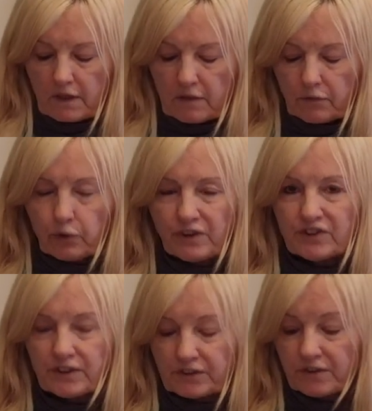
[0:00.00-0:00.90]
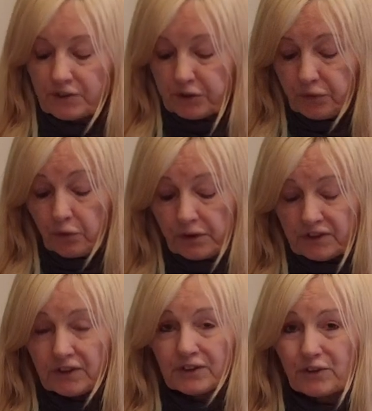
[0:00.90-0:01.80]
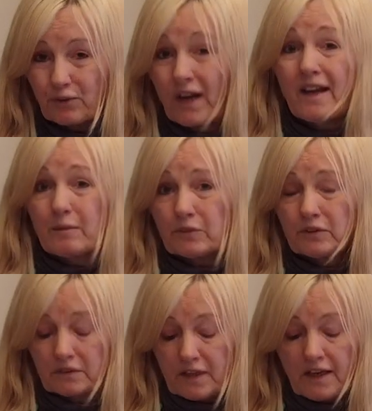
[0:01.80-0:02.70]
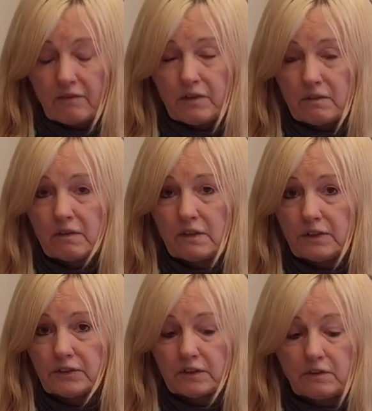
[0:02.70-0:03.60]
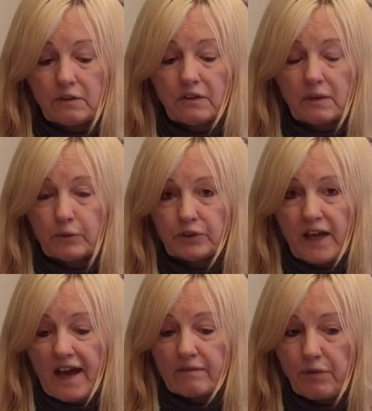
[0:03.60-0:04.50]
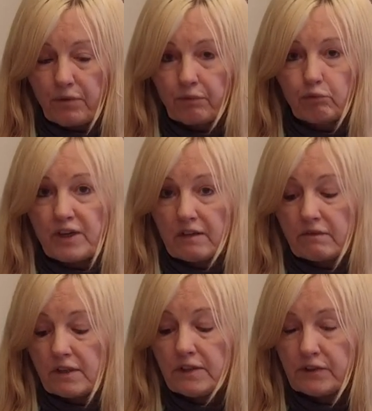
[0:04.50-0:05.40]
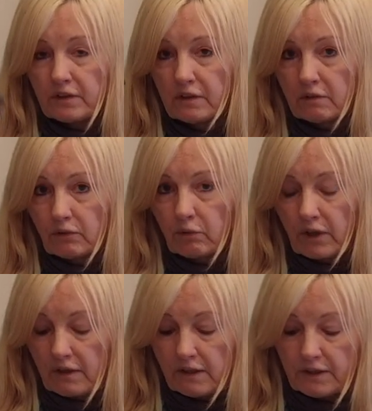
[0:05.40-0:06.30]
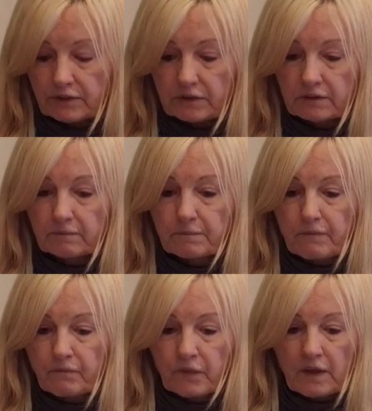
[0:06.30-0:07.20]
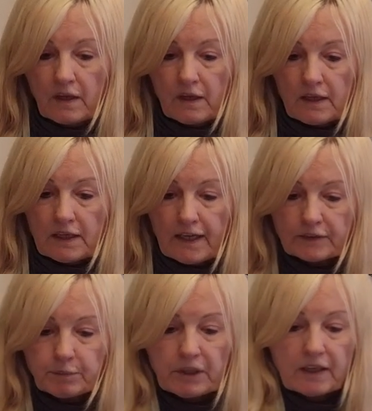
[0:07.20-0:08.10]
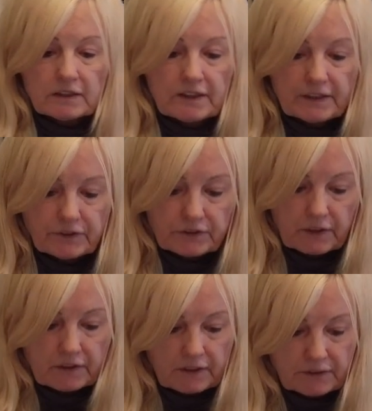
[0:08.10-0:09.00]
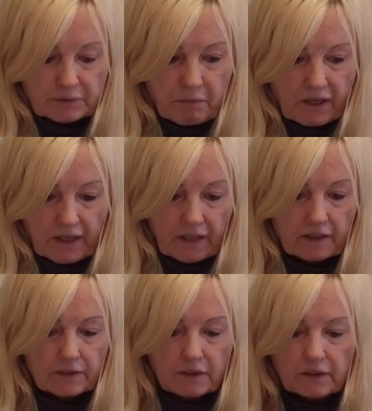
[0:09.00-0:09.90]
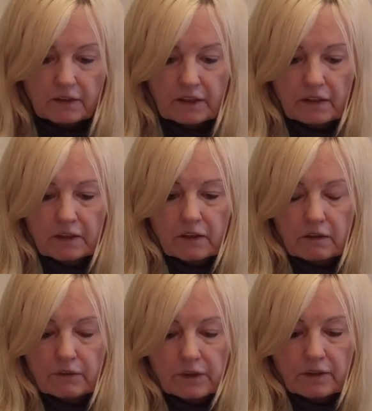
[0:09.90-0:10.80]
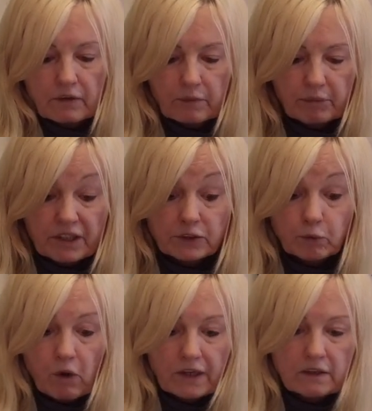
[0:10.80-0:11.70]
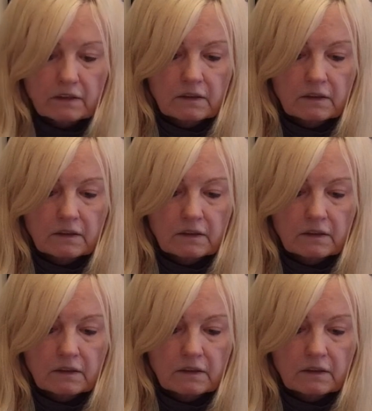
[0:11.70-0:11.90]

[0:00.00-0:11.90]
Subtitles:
46, this is 46 grams heavier than this. You can almost have 3 of these for one of these. And last but not least is my, the biggest one,